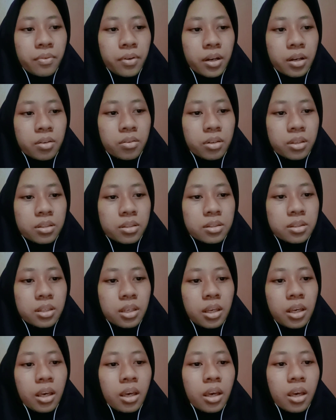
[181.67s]

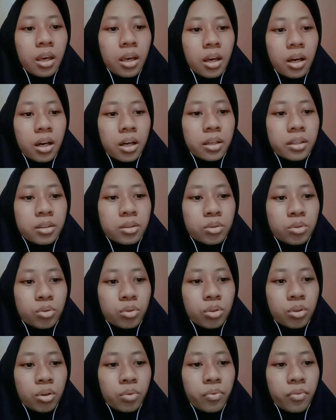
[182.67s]
frequency, a
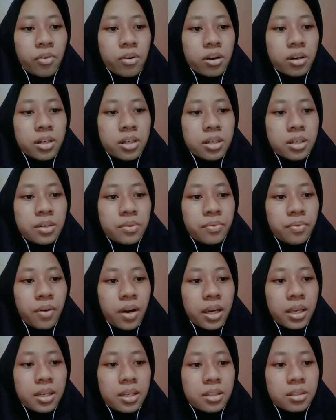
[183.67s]
tool for
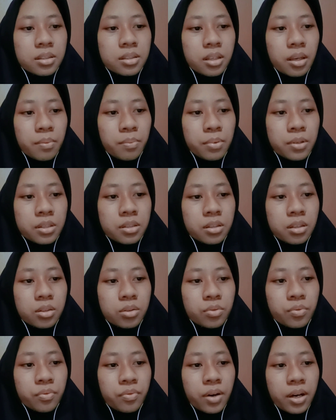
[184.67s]
dividing samples
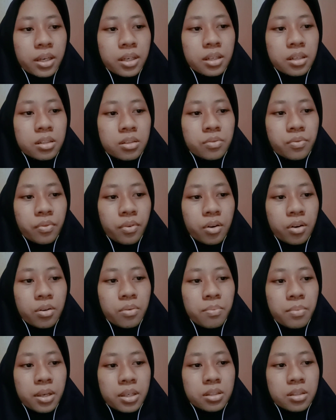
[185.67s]
into vials
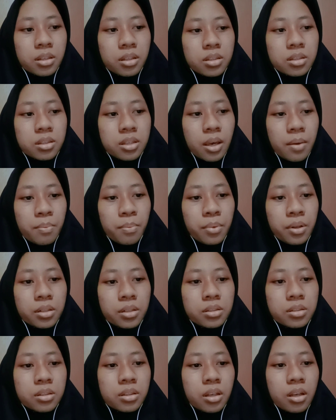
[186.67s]
for mixed
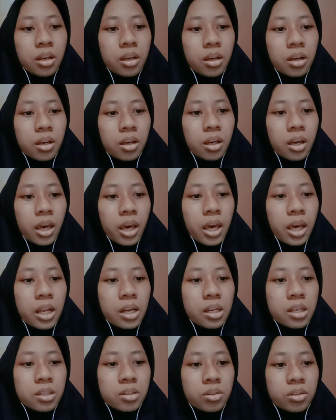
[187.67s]
samples,
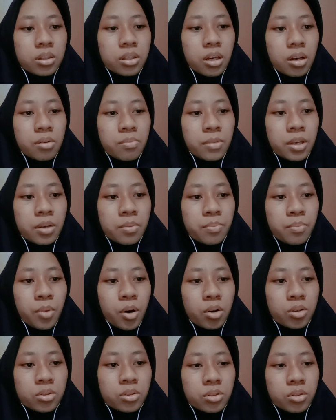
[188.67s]
and isothermic
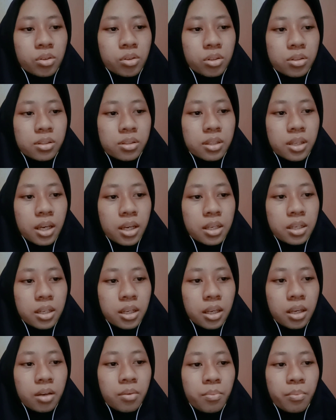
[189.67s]
box
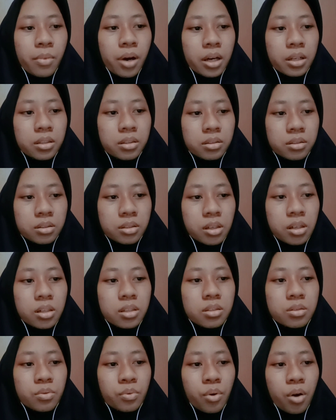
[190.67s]
containing
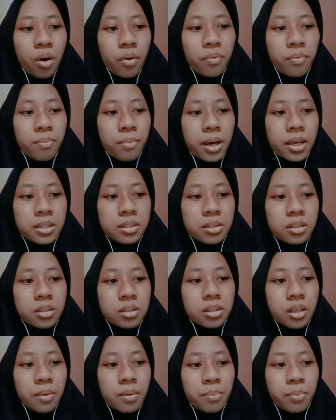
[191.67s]
bottles of
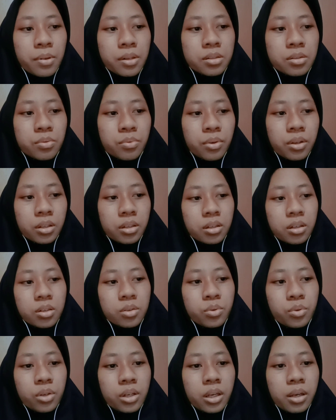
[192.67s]
mixed samples with
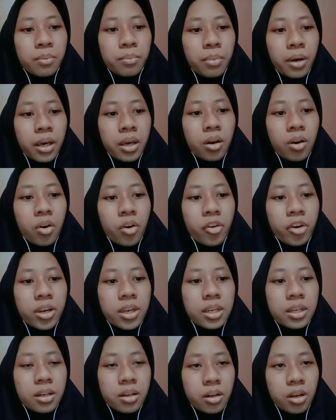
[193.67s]
cooling by
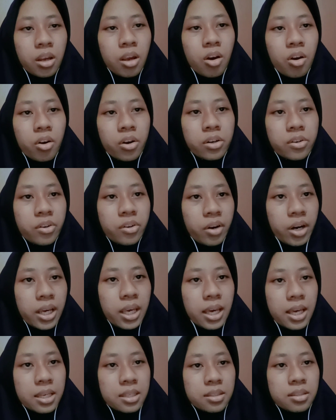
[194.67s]
ordinary or
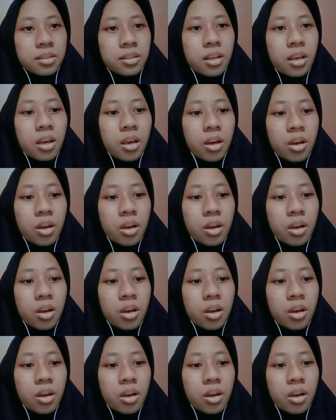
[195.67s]
dry ice,